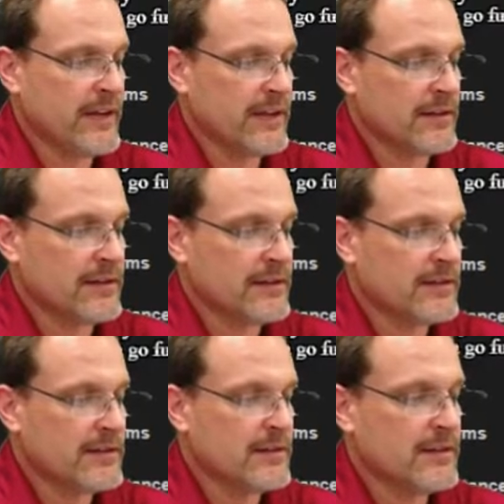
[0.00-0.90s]
and
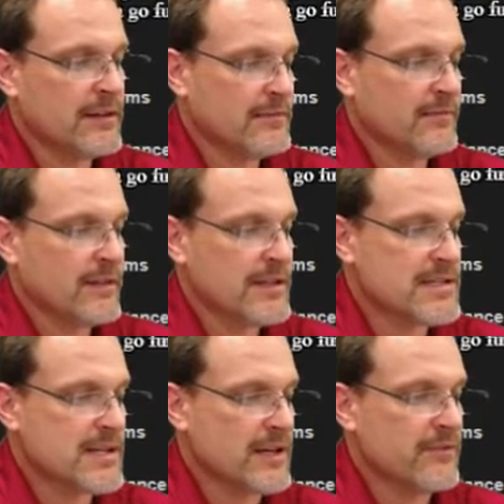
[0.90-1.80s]
let's
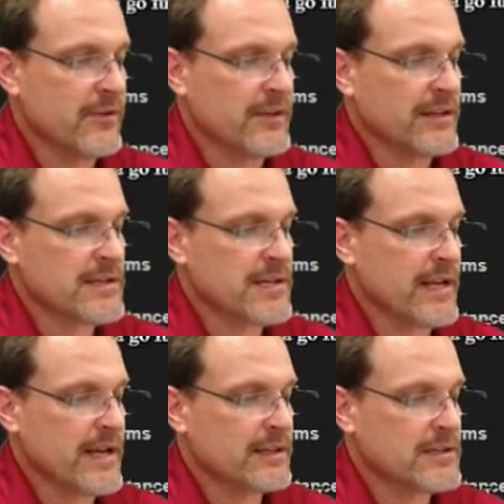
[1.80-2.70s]
see if everything's
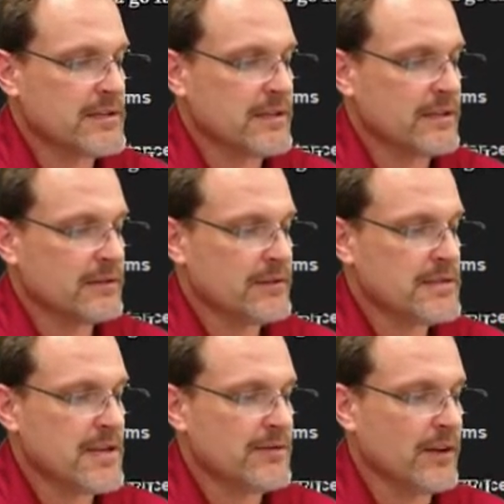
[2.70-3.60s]
connected still. Let's
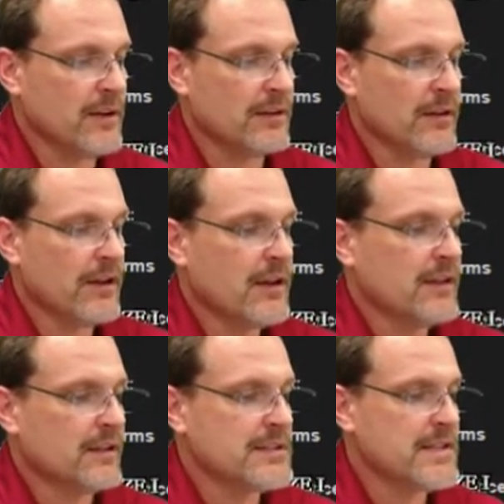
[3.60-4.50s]
see if the
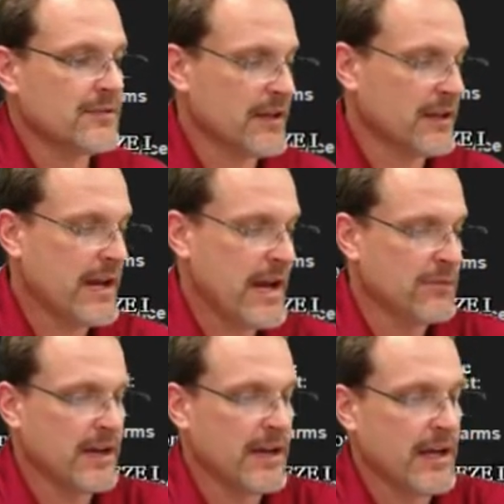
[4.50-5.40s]
let's see if the
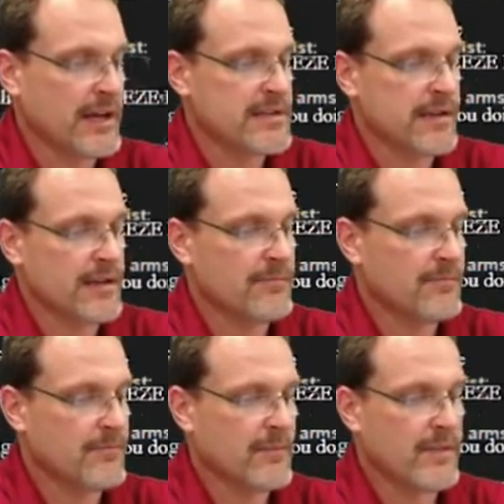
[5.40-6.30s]
camera connects up.
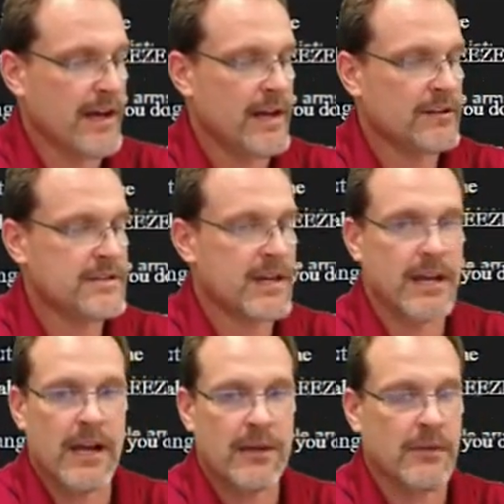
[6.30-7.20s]
Now, I don't see a
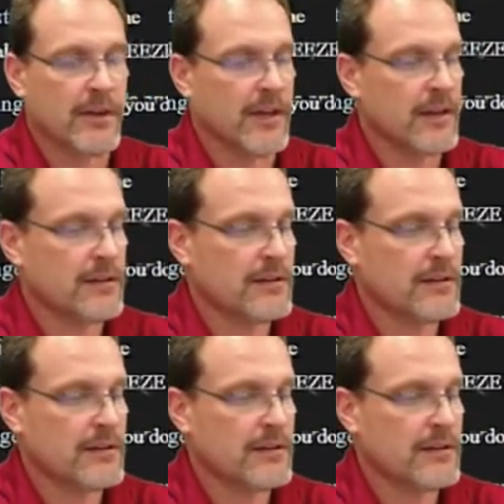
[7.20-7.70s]
camera yet.